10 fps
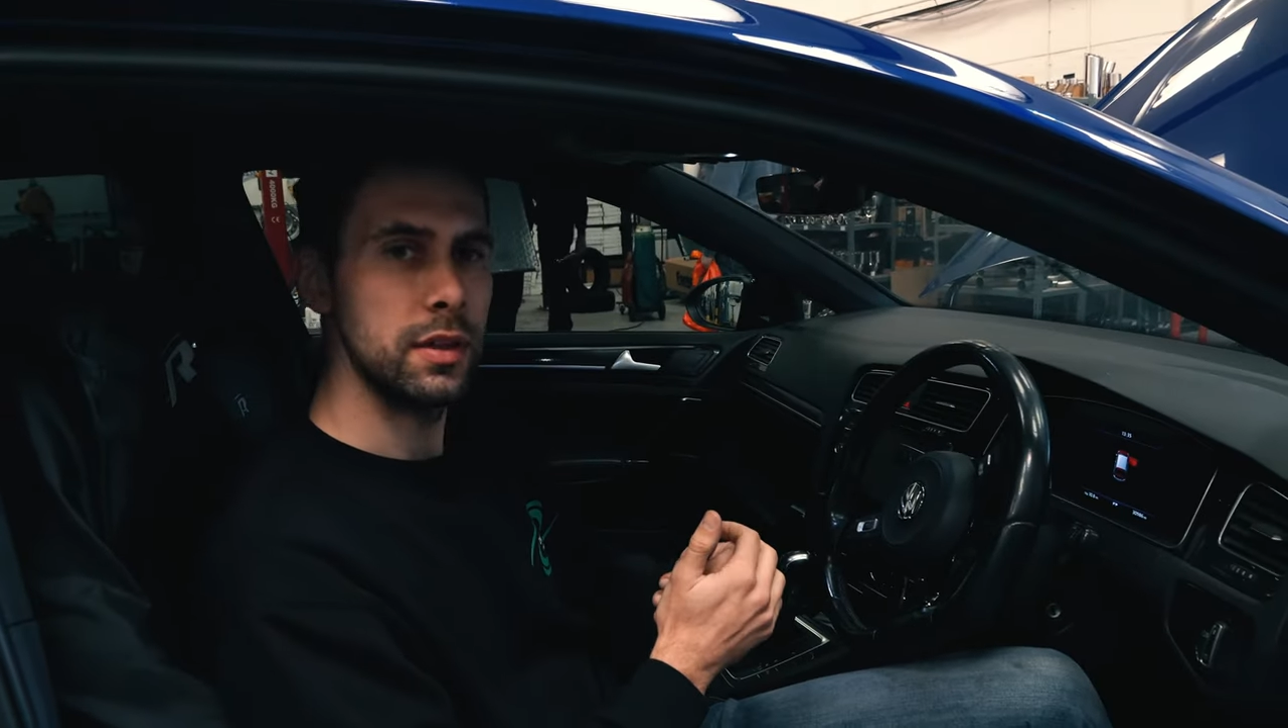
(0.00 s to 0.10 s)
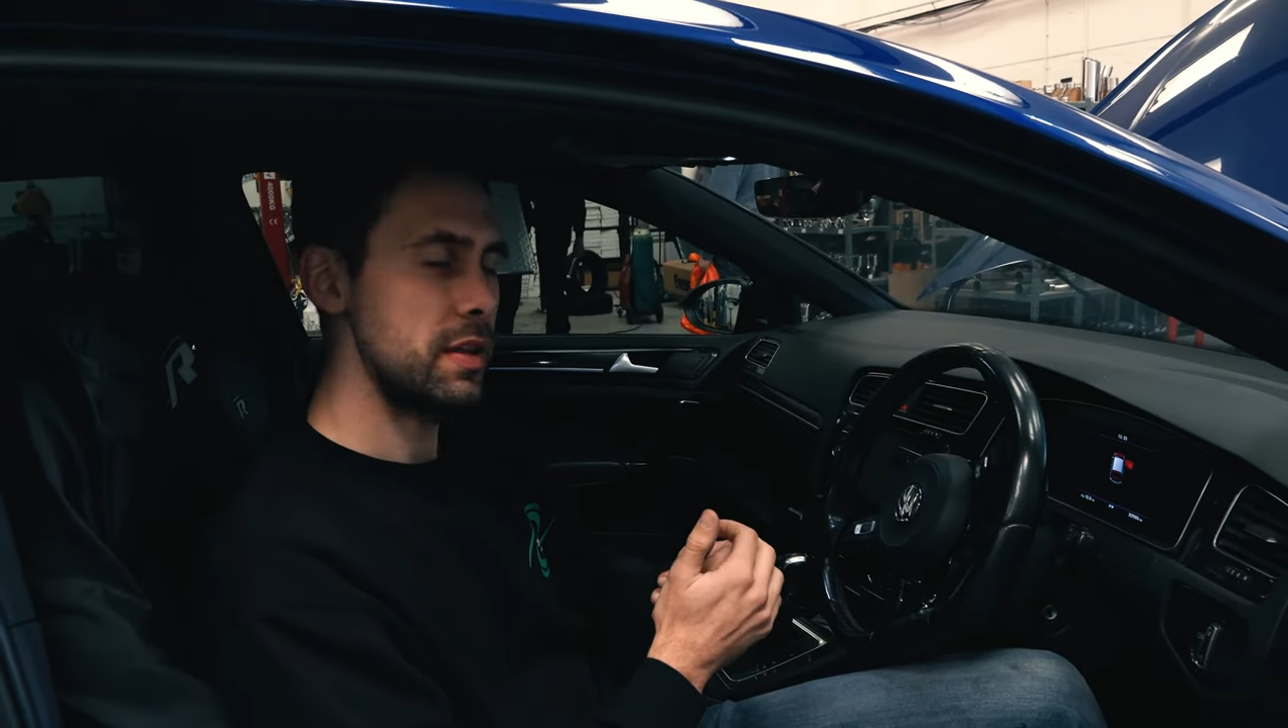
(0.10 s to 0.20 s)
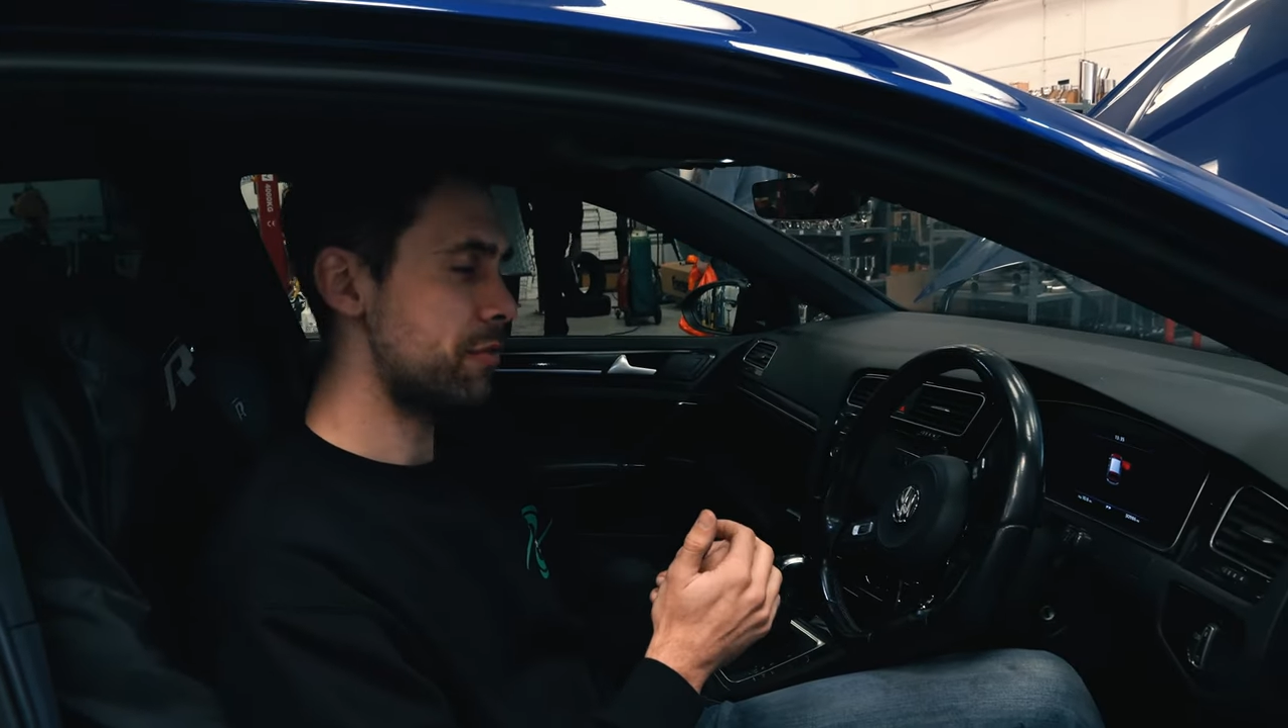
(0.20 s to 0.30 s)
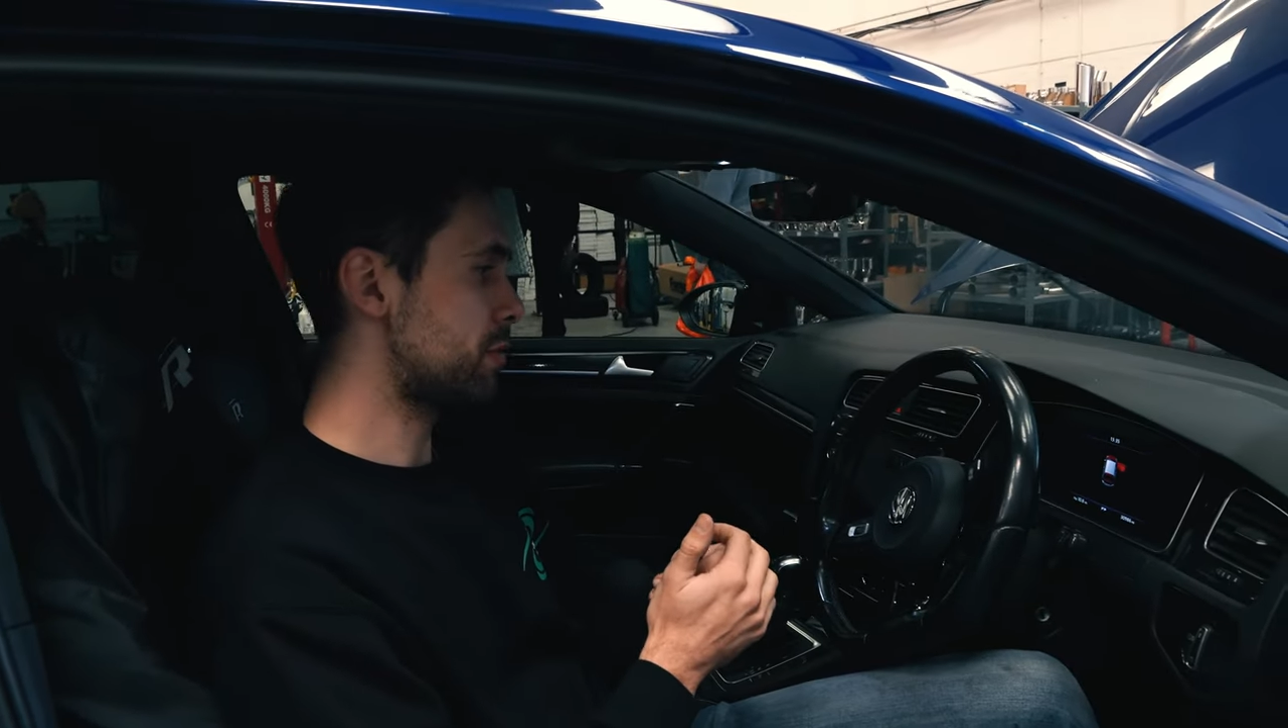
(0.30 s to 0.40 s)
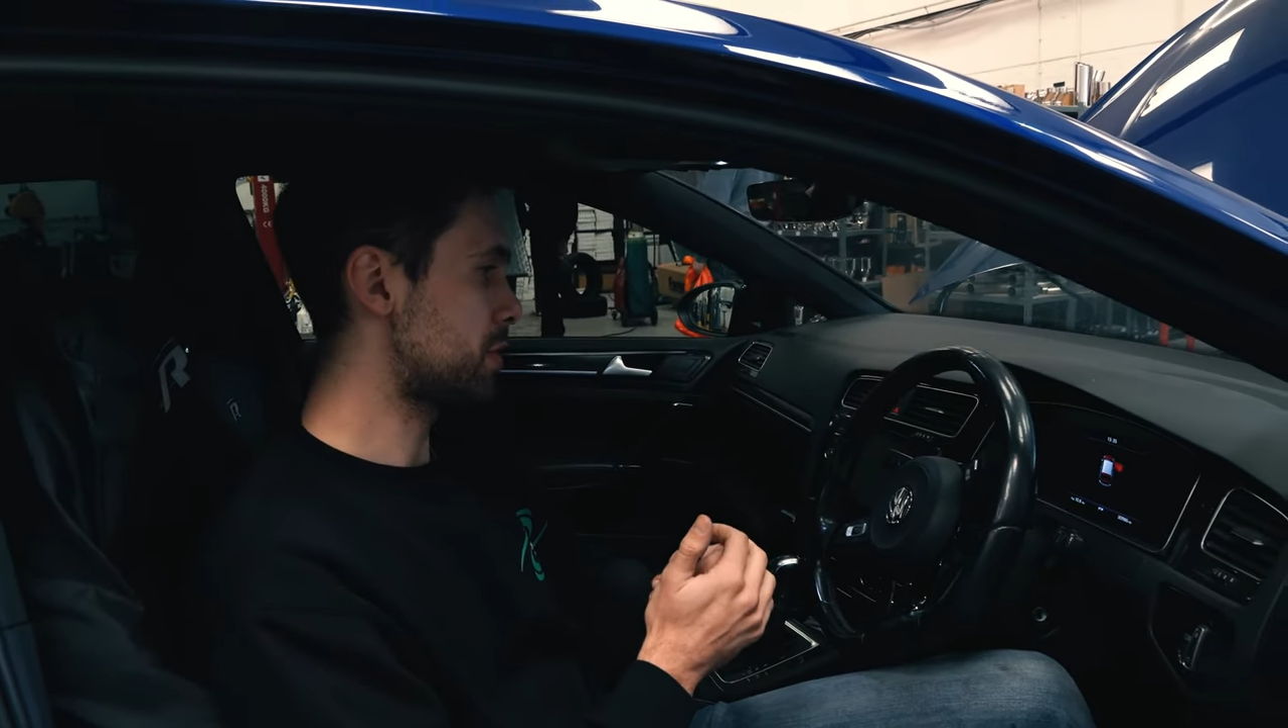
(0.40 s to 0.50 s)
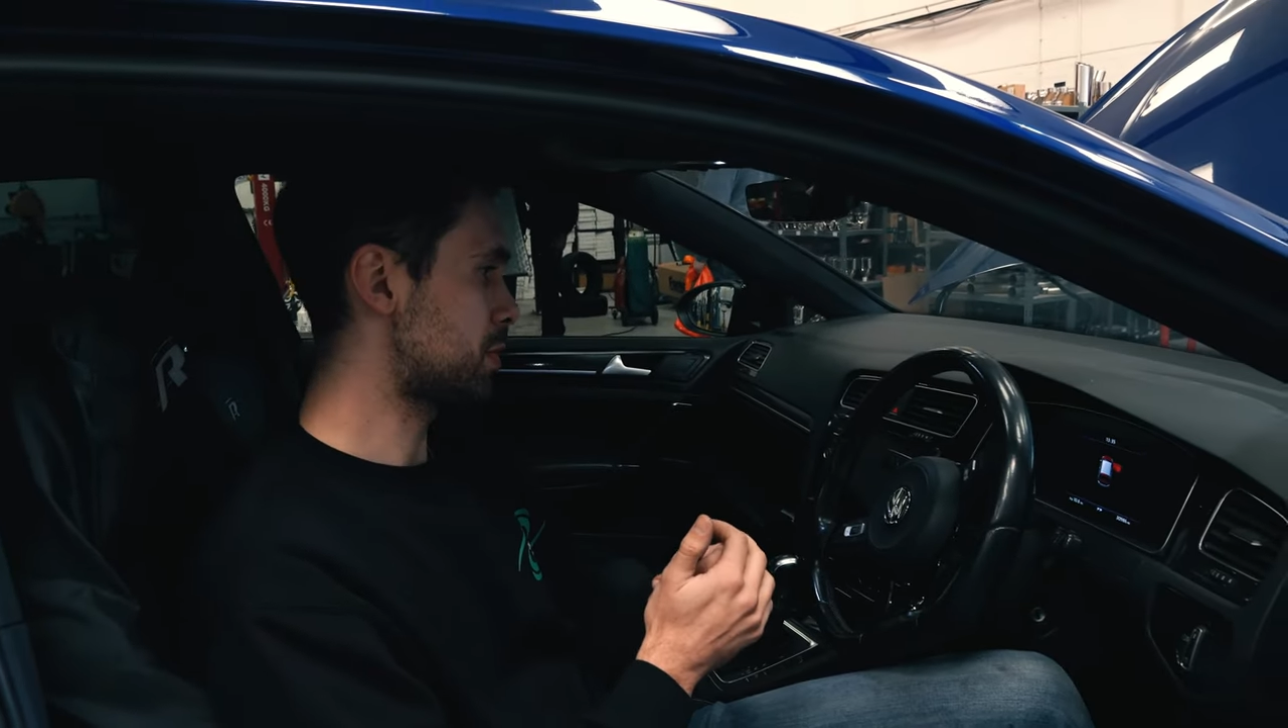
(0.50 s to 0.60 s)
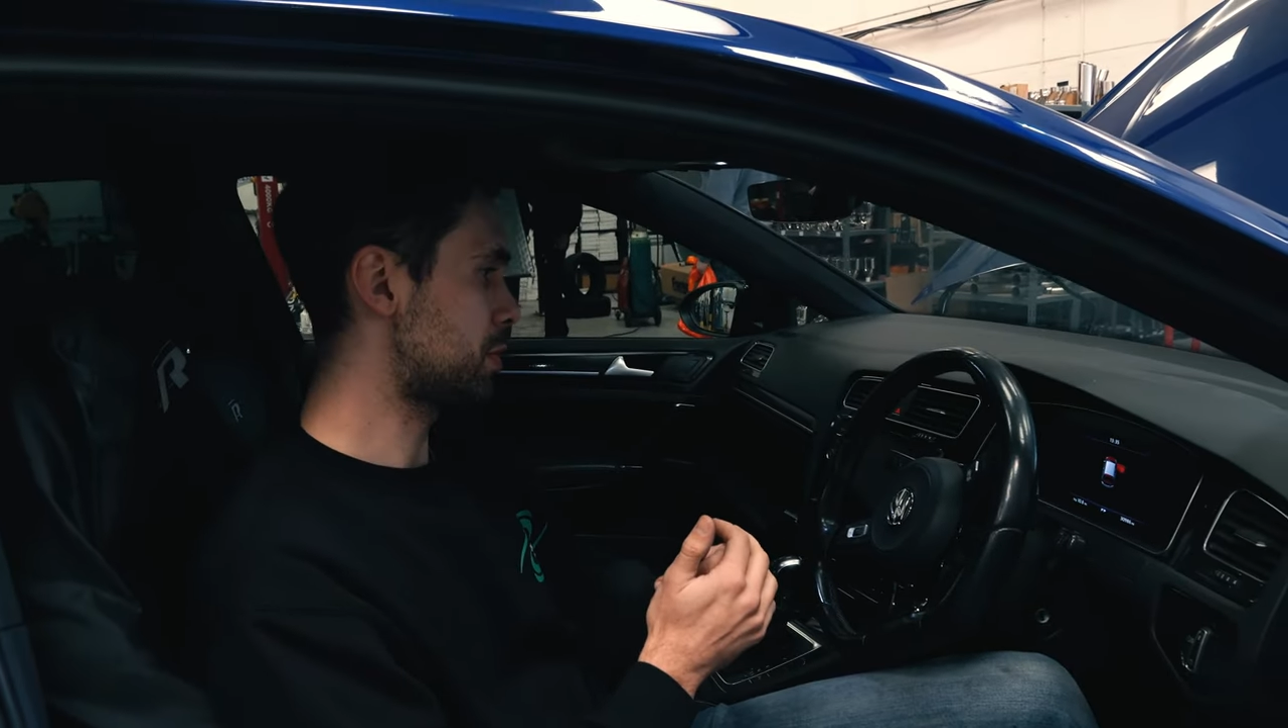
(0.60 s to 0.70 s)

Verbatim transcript: the difference